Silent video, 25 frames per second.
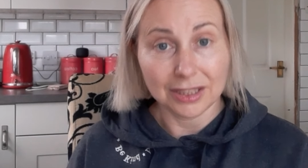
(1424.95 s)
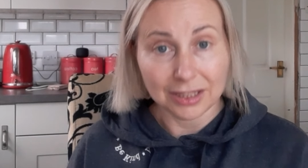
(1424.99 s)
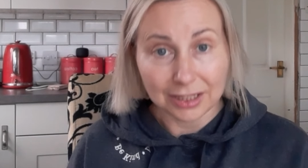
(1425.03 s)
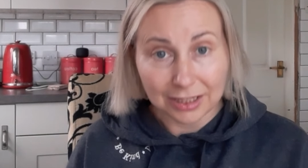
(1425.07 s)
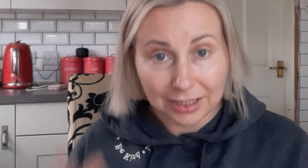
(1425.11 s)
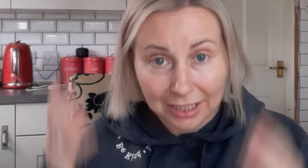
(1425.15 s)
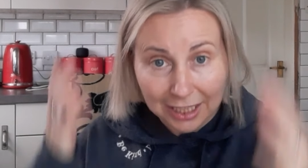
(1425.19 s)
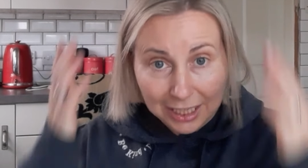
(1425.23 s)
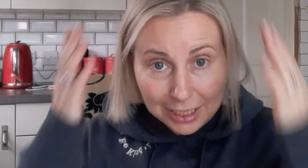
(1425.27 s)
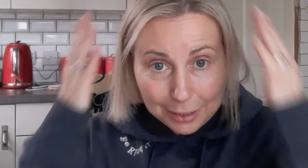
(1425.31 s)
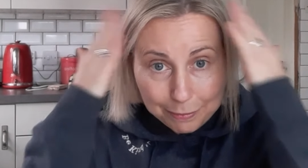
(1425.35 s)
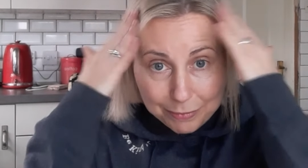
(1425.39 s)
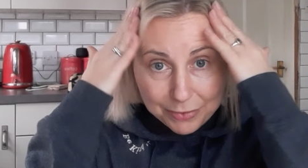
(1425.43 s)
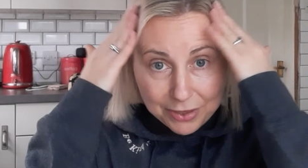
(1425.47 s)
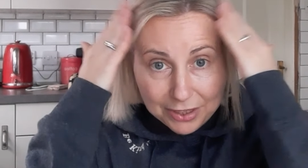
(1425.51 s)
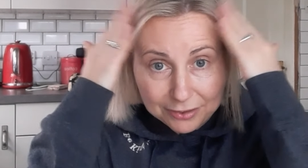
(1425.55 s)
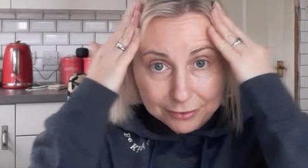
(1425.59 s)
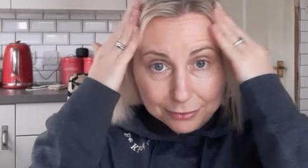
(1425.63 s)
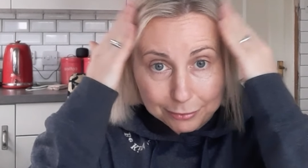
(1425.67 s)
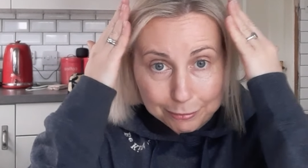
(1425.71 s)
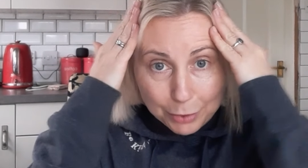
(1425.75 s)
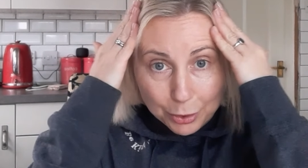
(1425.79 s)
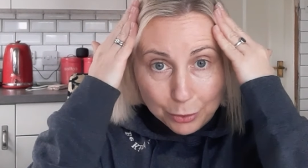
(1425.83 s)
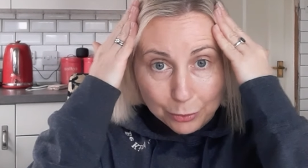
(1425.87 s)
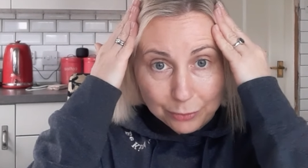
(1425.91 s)
Keep
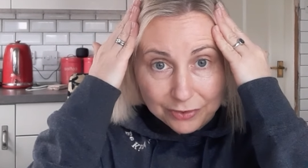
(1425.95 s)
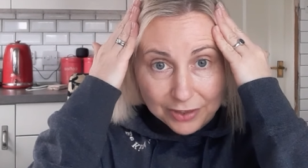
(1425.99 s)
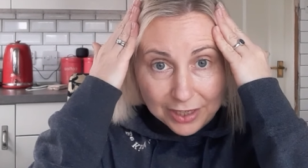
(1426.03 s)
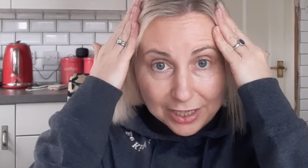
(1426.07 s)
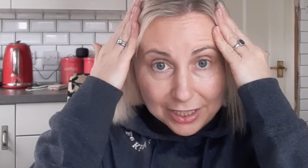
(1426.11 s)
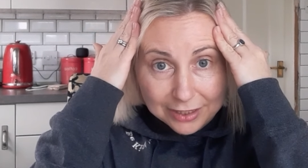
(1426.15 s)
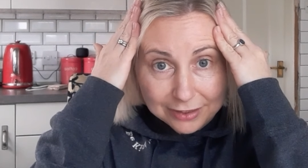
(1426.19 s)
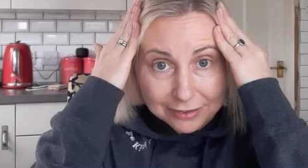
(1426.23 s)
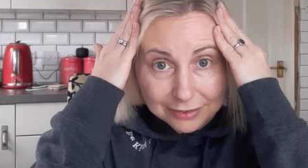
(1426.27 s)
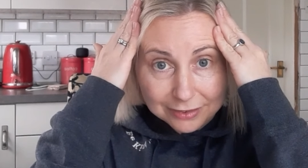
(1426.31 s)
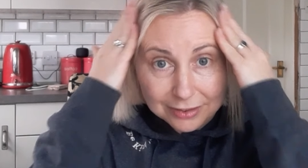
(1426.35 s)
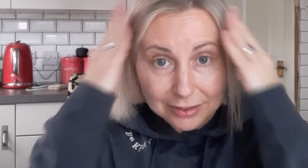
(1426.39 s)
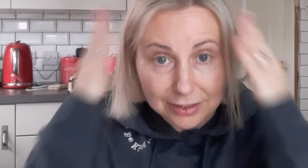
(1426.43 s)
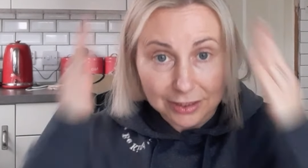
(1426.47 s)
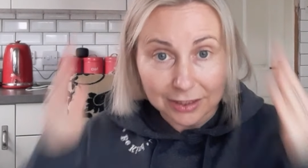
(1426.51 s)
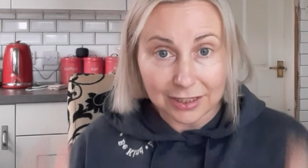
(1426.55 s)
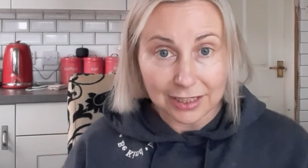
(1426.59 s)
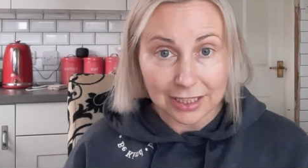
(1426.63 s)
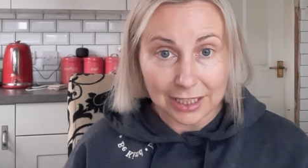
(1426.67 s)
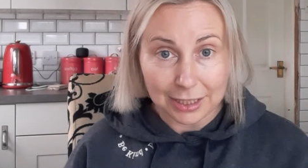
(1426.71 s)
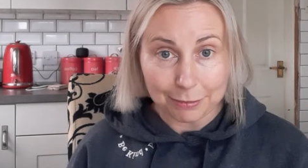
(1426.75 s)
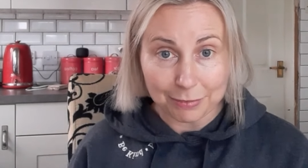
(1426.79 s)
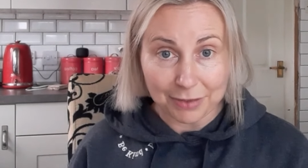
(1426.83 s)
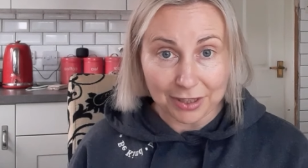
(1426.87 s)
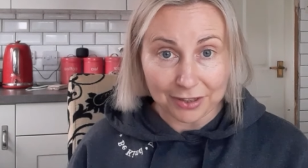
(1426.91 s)
this moving,
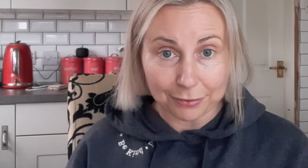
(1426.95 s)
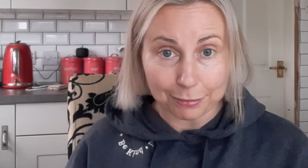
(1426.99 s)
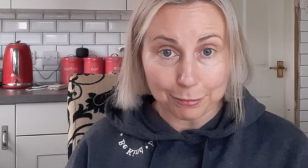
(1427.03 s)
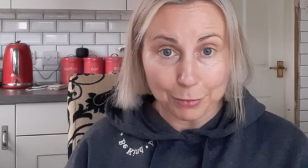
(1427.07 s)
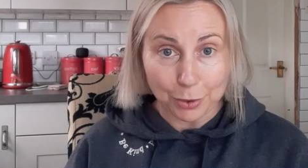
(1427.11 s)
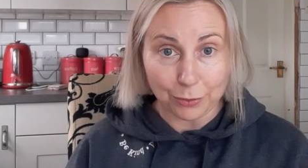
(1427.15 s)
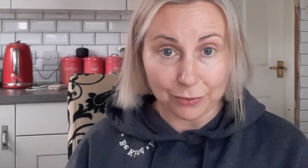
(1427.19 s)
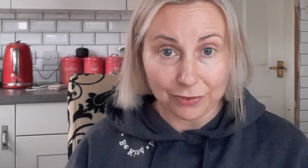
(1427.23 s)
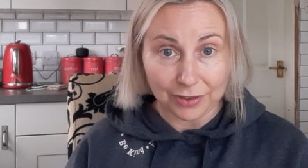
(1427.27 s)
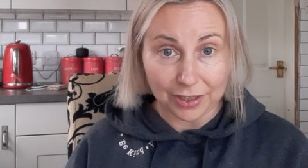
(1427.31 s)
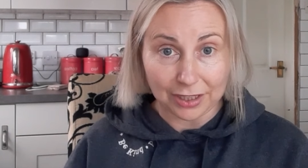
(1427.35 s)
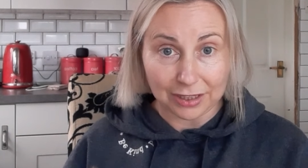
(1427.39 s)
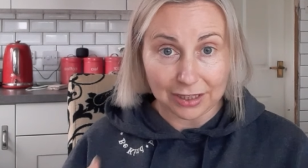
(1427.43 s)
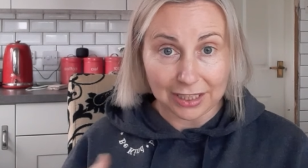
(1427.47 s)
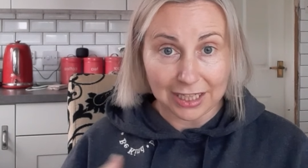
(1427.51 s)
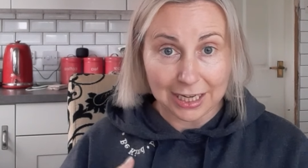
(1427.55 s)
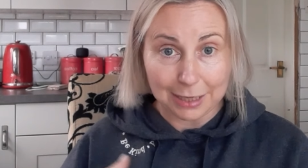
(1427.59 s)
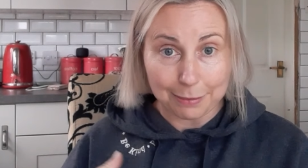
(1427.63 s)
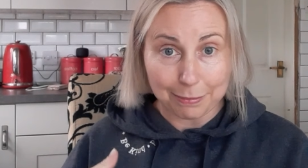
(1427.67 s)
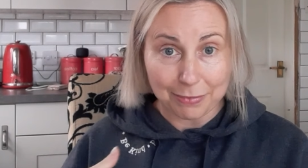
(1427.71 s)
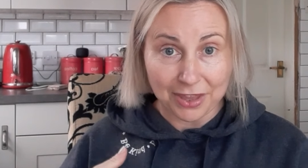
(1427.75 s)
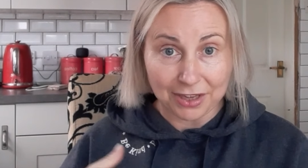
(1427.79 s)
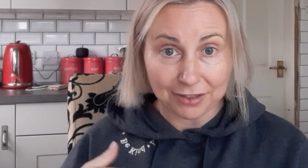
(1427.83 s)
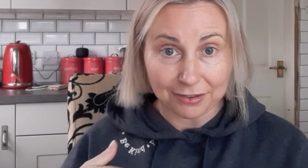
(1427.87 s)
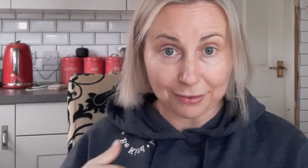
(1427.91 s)
keep this moving,
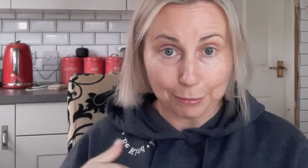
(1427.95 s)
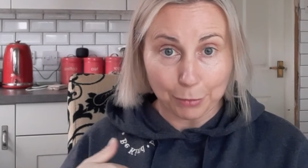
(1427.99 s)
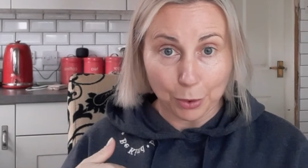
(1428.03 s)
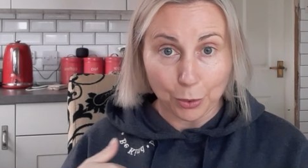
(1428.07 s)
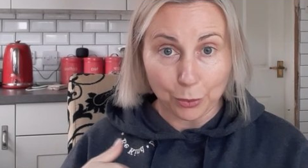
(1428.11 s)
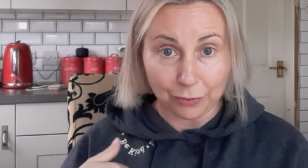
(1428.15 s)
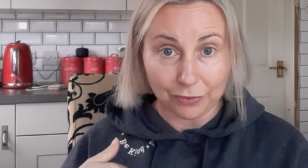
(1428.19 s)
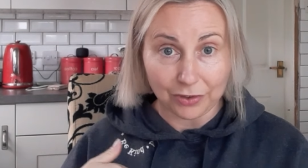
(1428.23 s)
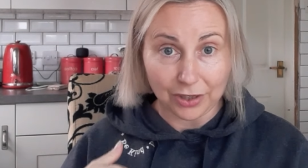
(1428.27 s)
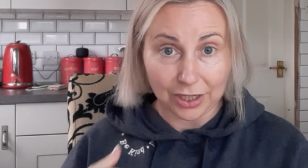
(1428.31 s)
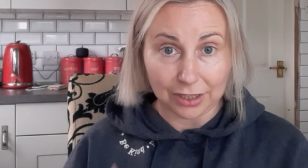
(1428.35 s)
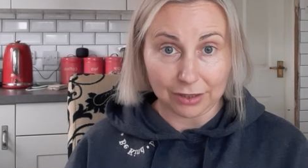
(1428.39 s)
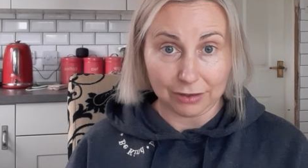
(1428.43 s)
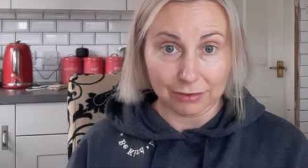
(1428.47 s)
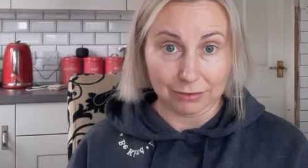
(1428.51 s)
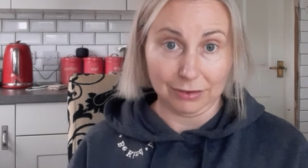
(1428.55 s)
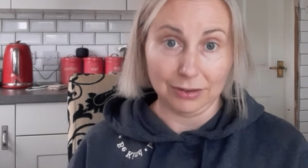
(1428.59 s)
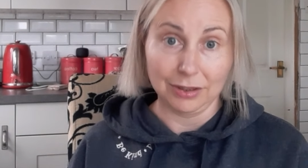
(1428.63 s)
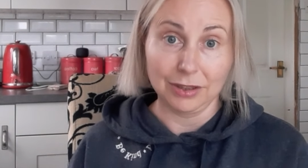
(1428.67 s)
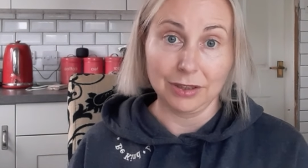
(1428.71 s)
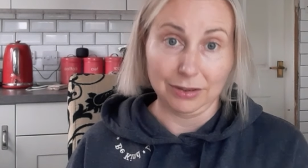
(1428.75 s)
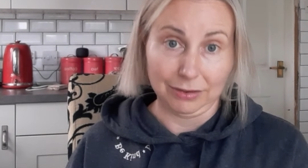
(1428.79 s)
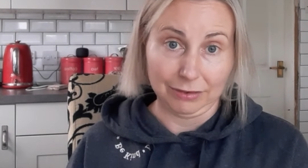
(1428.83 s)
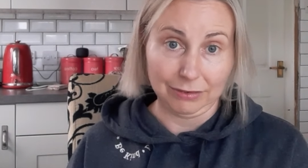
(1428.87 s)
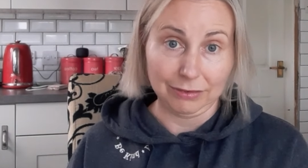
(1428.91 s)
keep this moving,
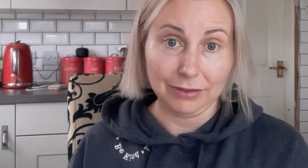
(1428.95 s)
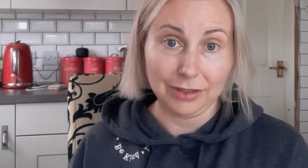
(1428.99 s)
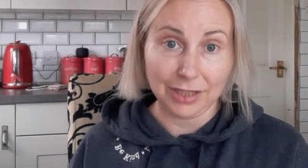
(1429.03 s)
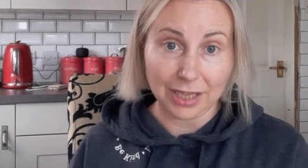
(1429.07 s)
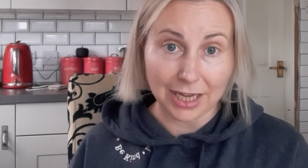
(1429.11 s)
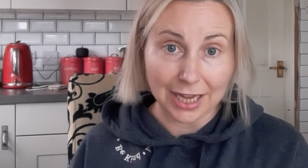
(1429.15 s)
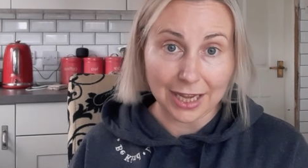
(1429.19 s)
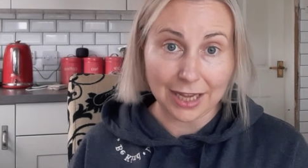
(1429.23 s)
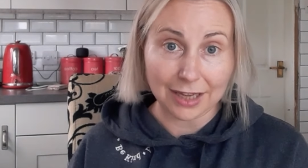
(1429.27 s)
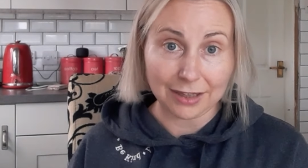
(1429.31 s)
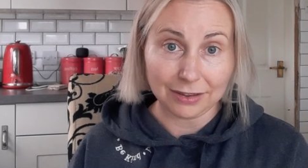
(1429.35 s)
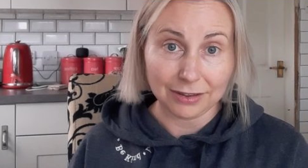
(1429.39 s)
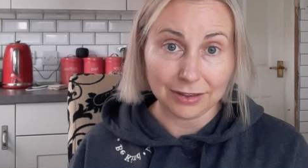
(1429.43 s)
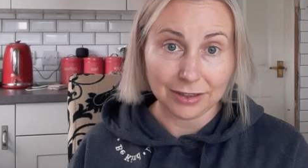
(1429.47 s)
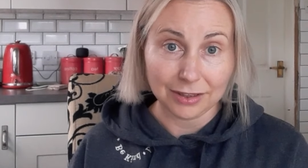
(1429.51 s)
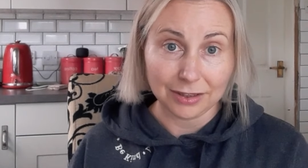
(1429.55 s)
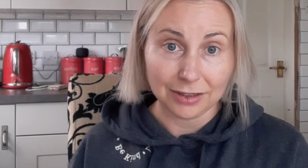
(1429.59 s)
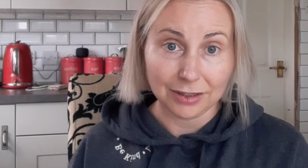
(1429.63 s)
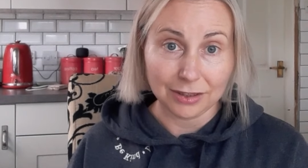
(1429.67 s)
yeah?